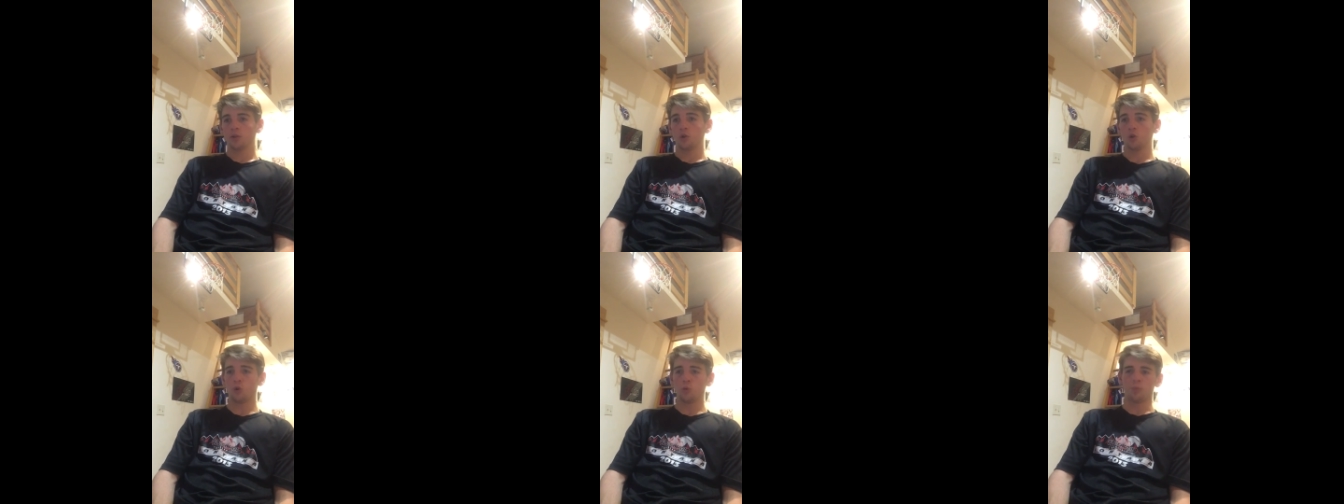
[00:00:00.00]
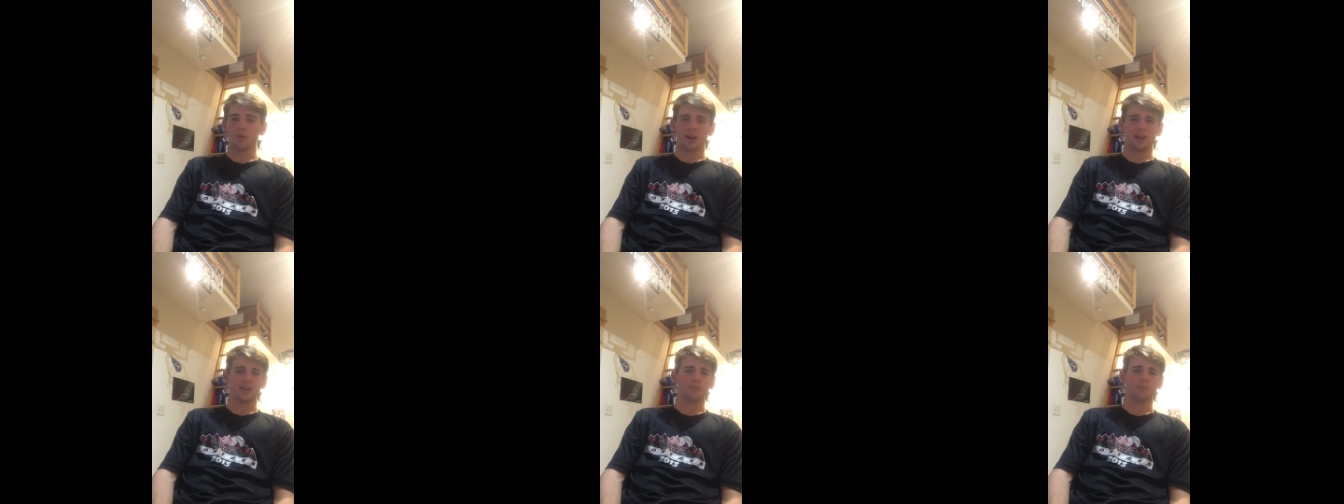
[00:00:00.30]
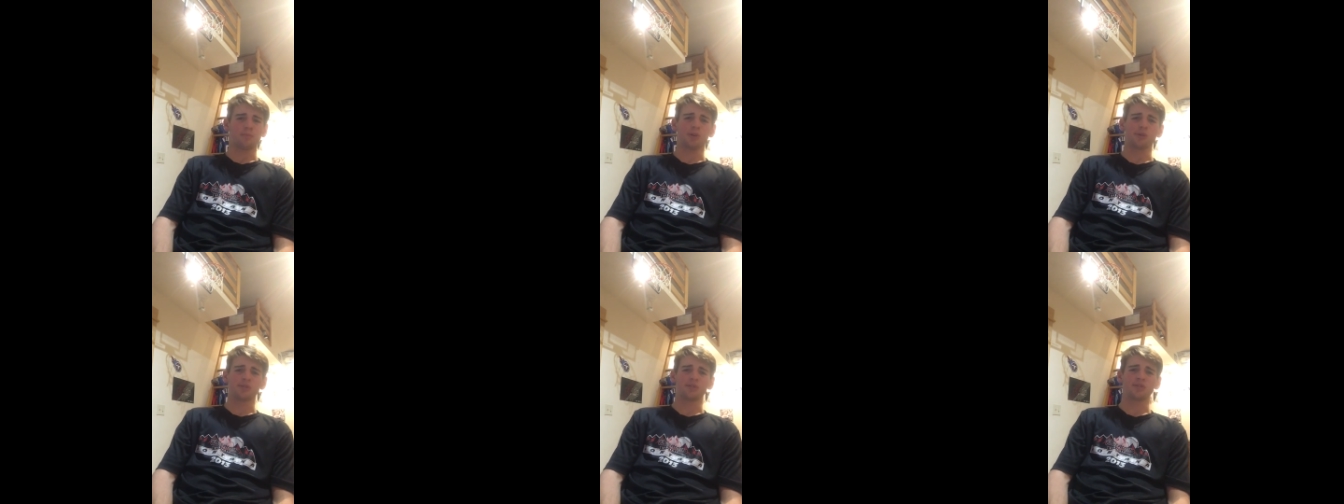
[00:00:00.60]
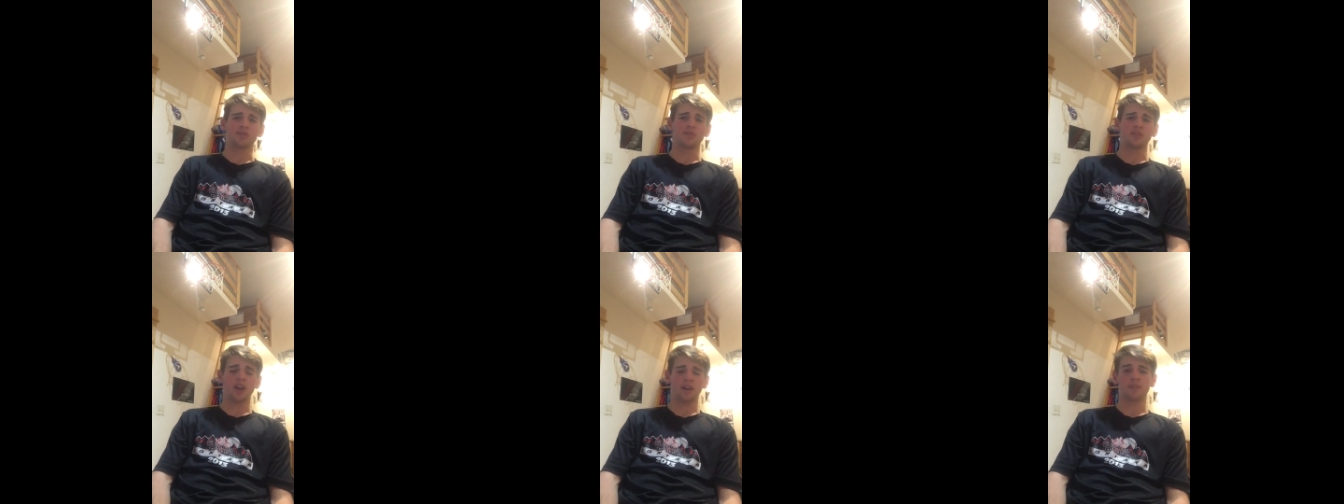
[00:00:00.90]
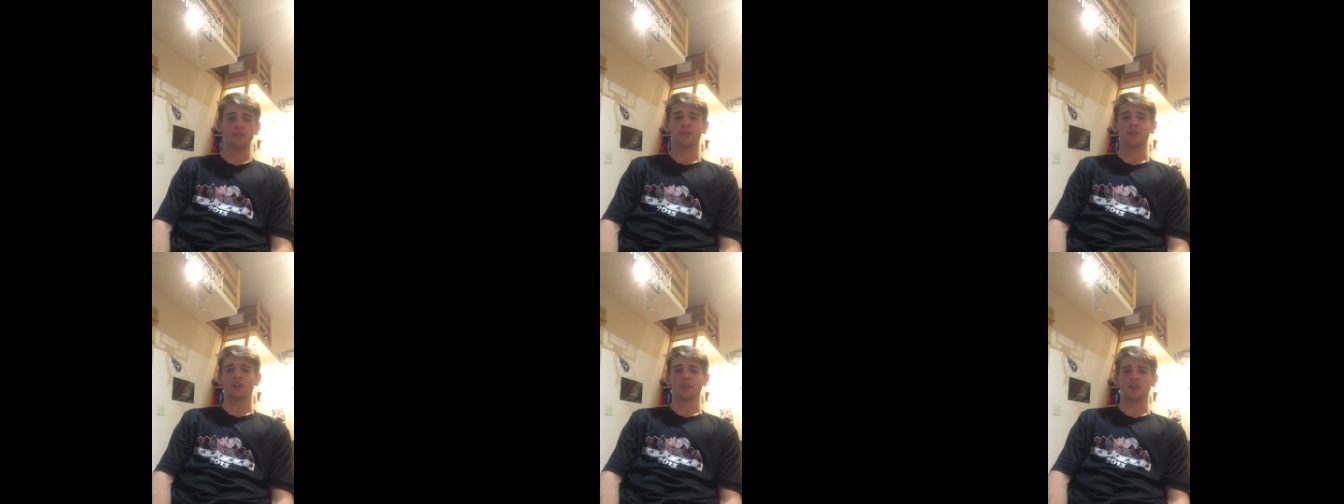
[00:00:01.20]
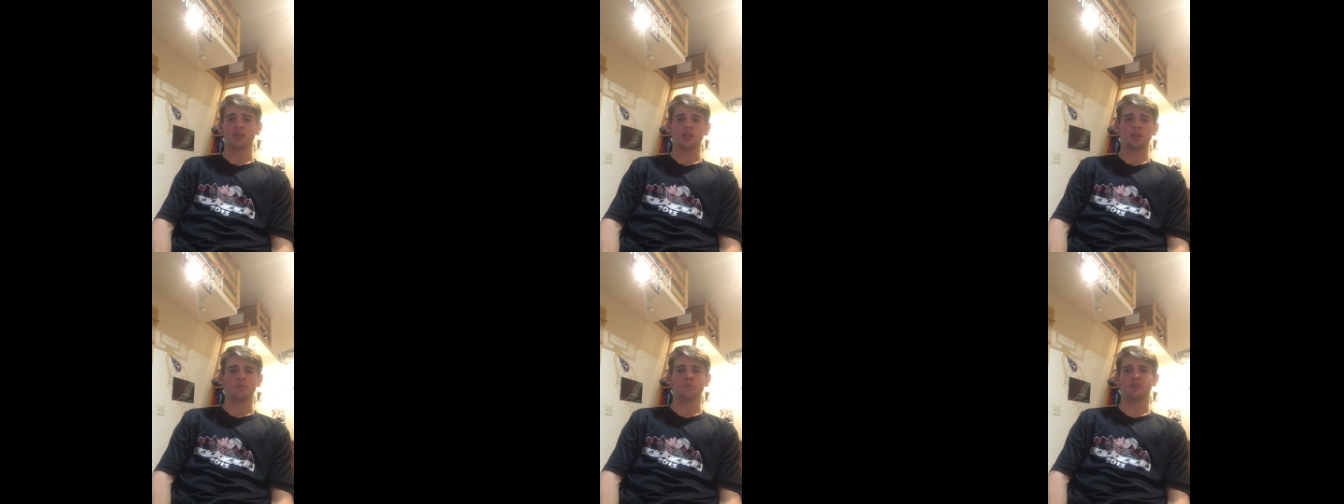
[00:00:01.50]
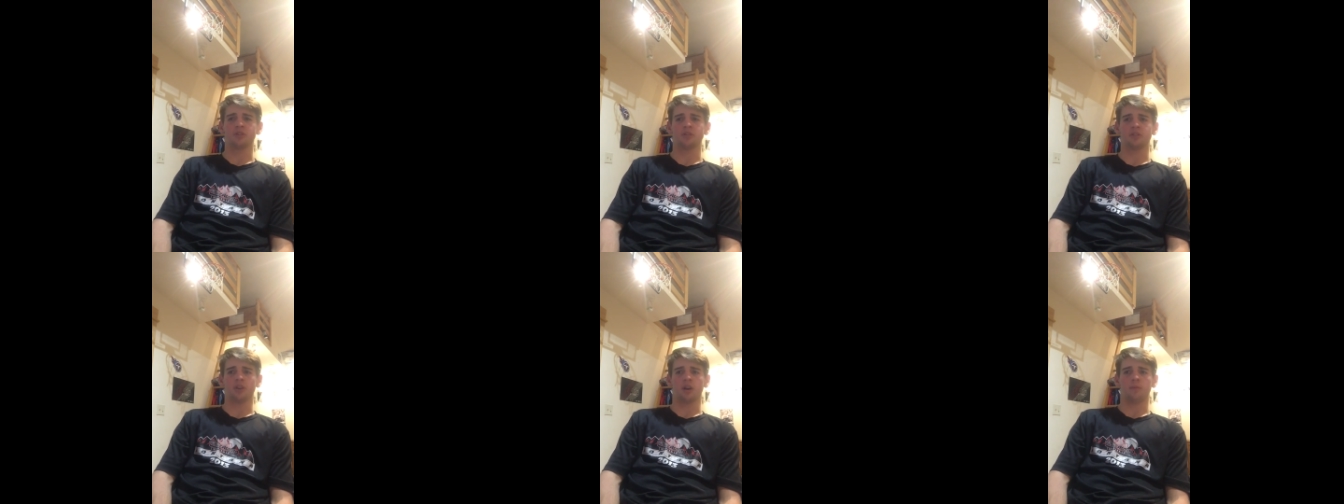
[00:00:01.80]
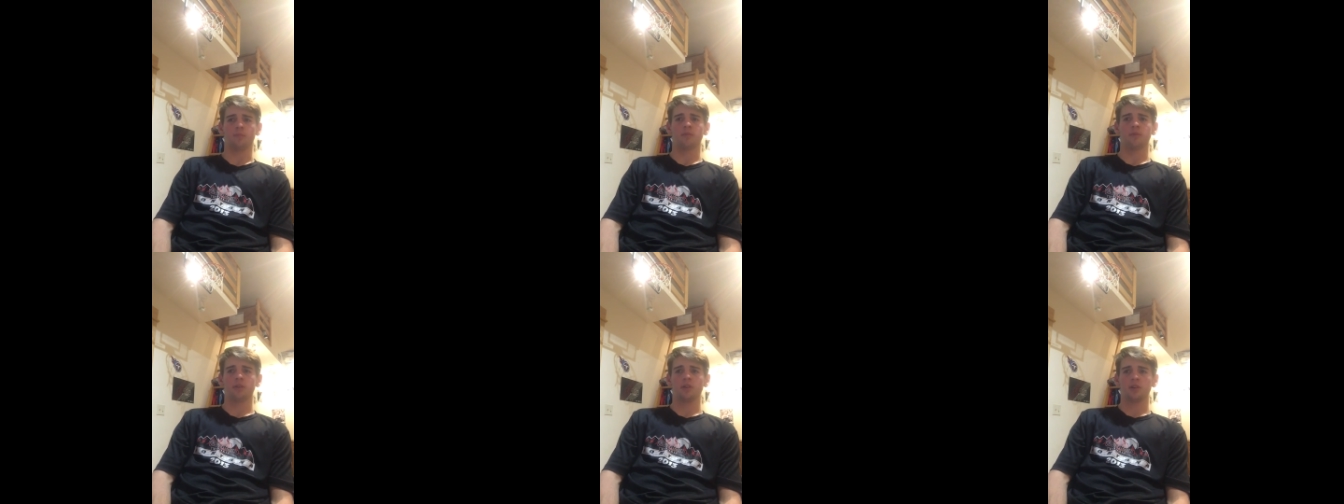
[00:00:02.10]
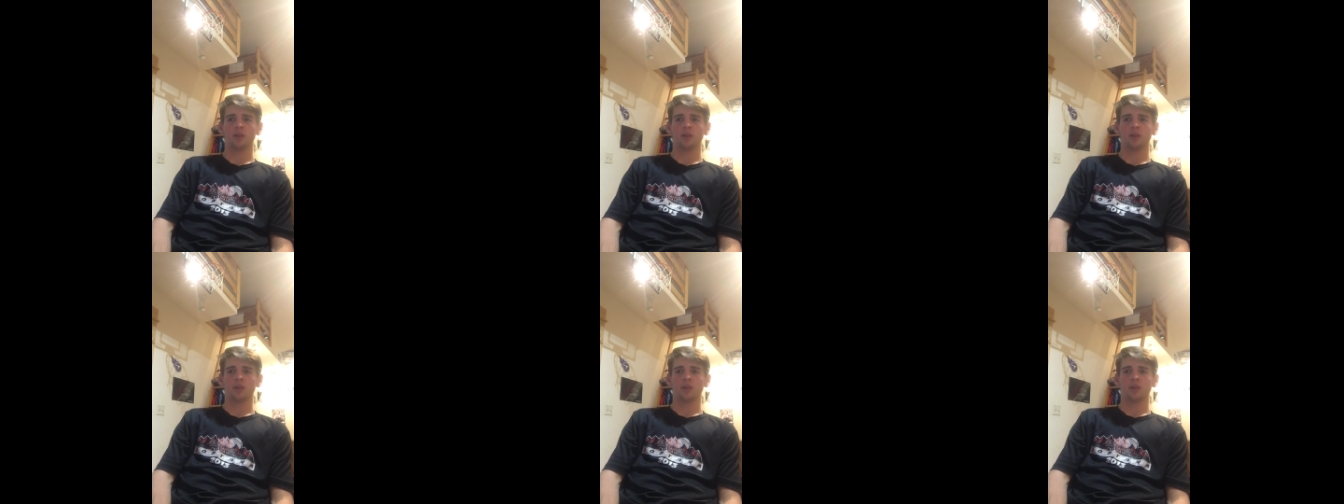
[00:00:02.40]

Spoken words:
Oubre can most definitely keep this up.